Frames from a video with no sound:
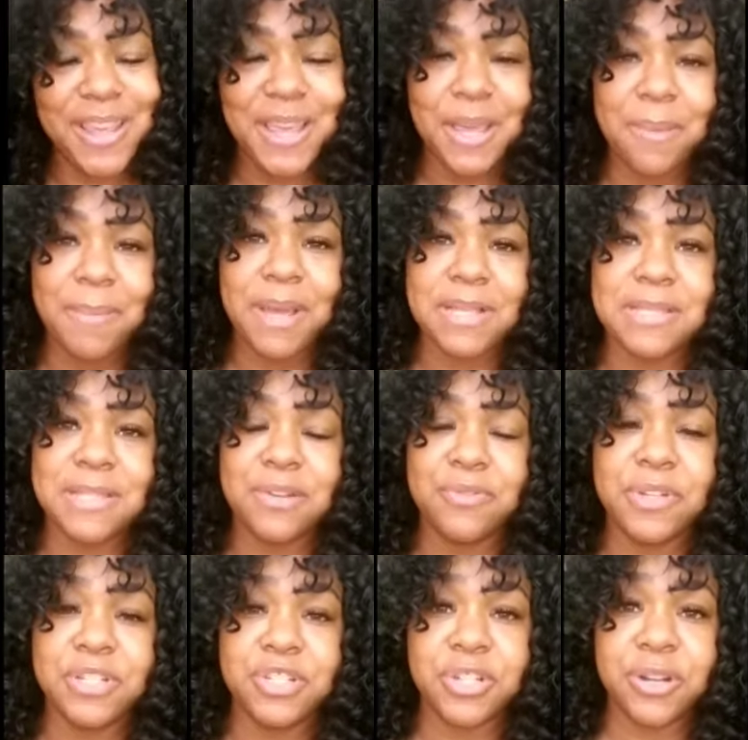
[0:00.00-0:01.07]
in my
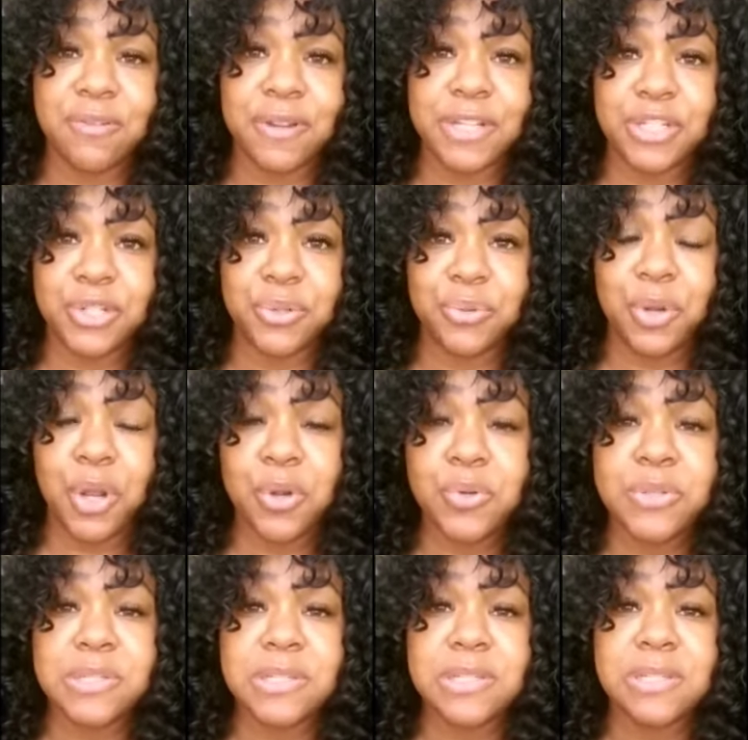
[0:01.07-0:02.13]
series Generational
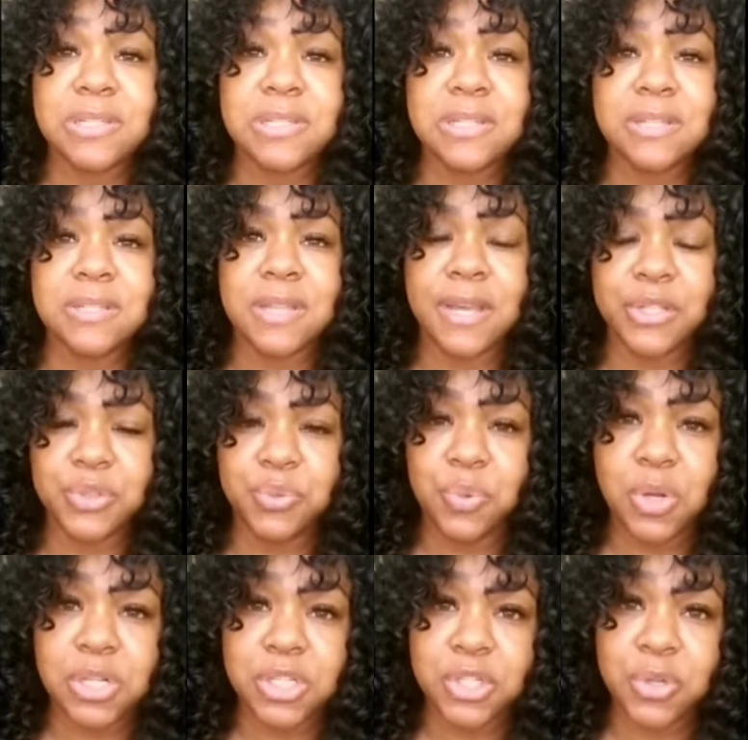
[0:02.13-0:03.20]
Curses, Sexual
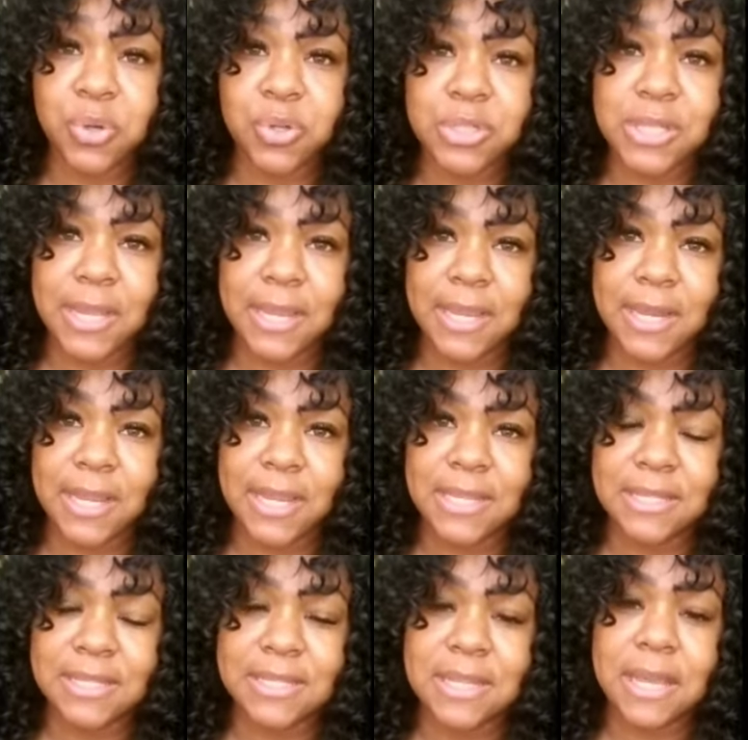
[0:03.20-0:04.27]
Assault, and
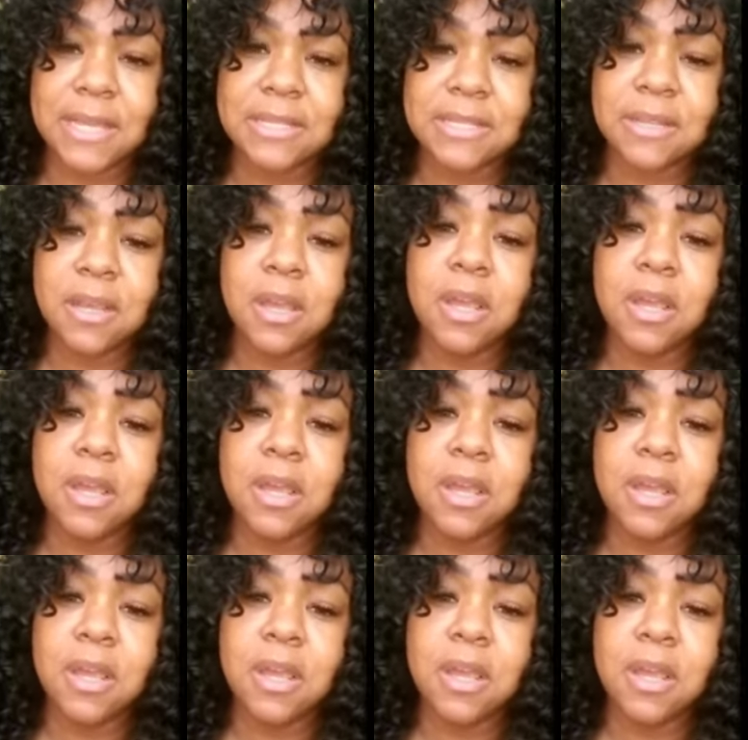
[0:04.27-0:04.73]
Incest.